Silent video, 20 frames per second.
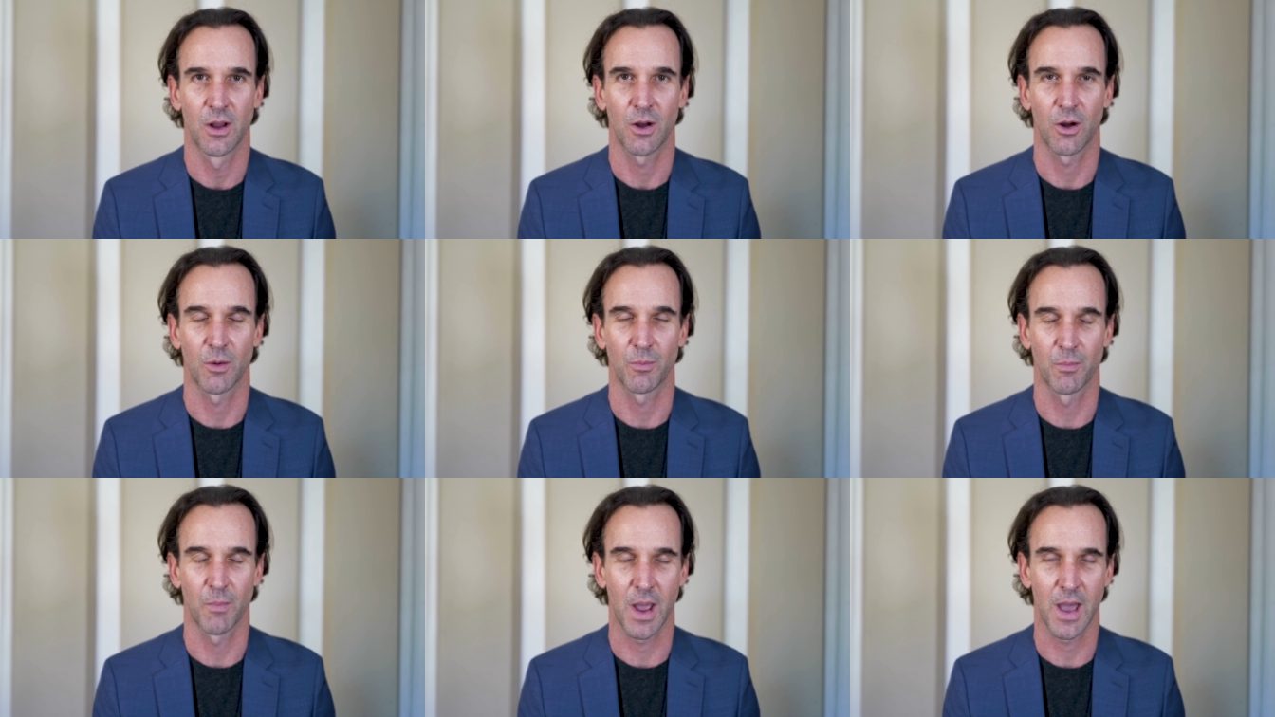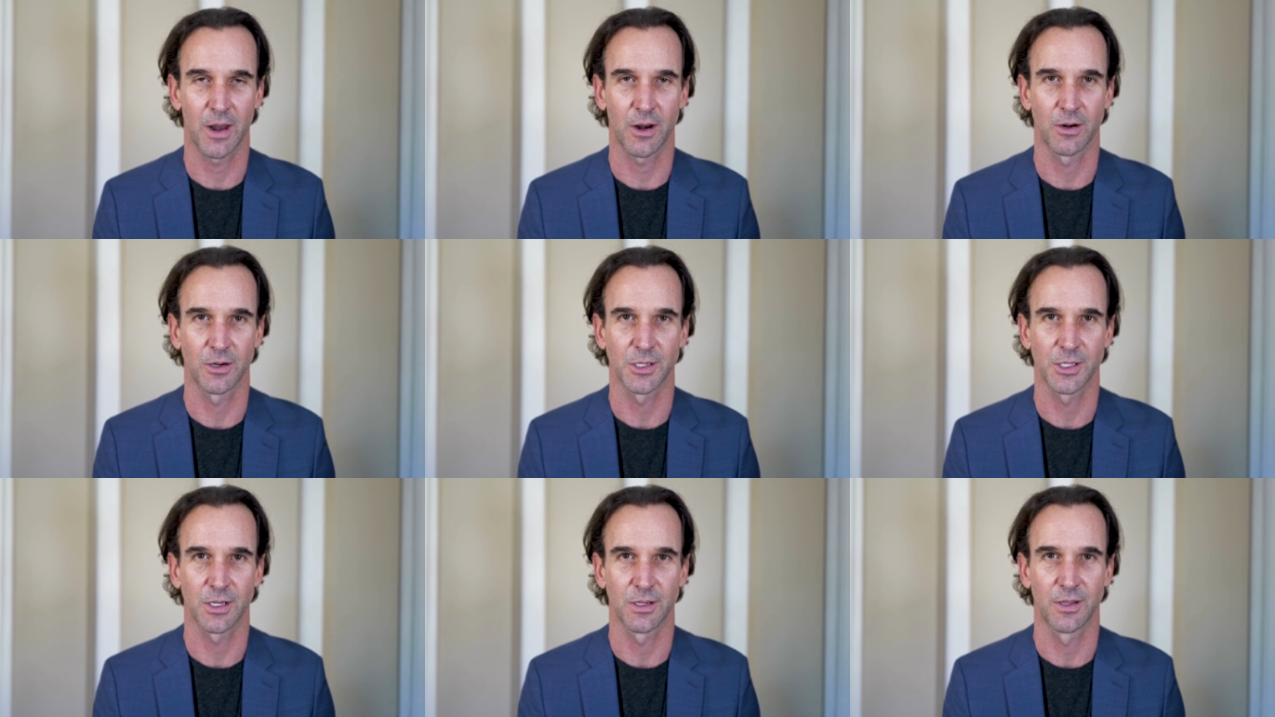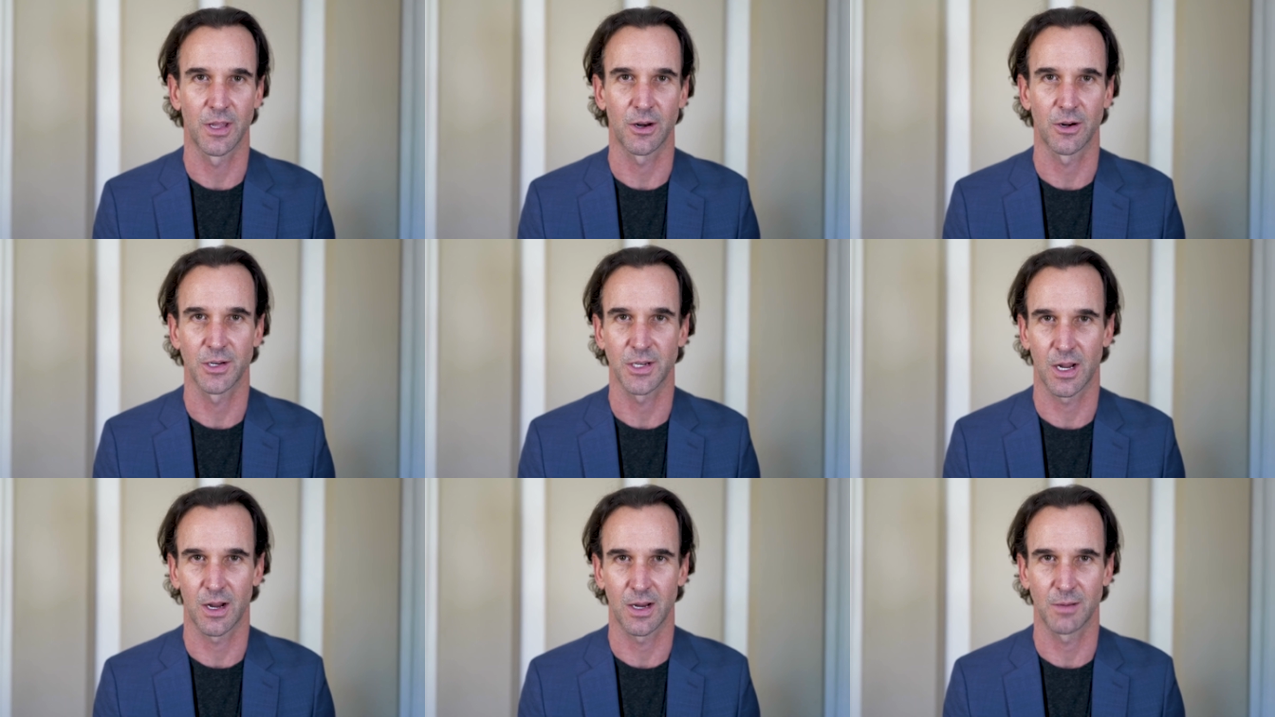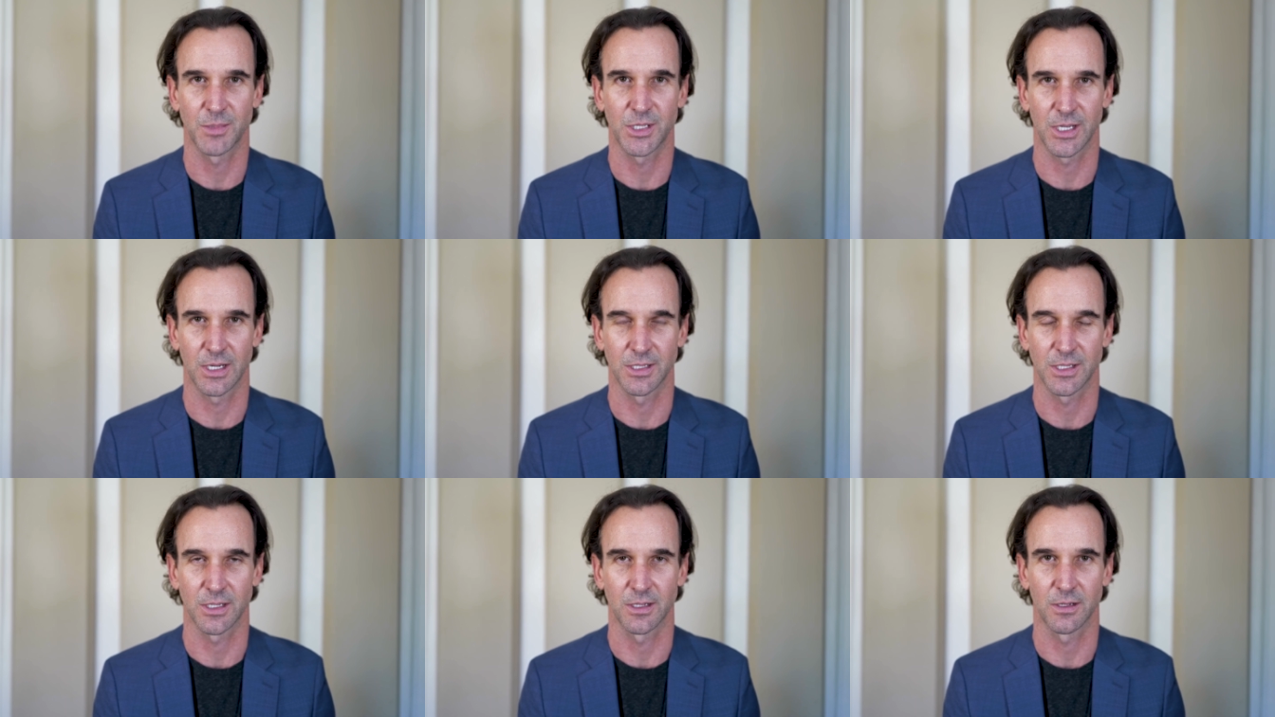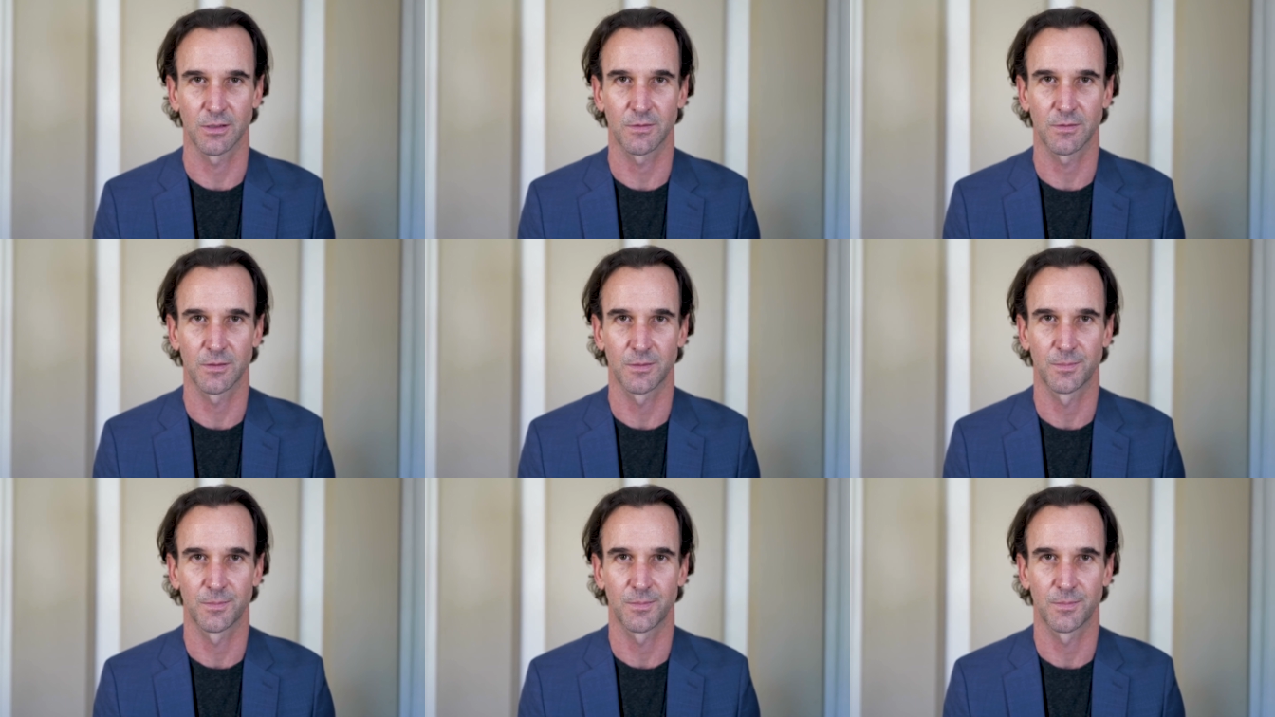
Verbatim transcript: on matters that are time sensitive.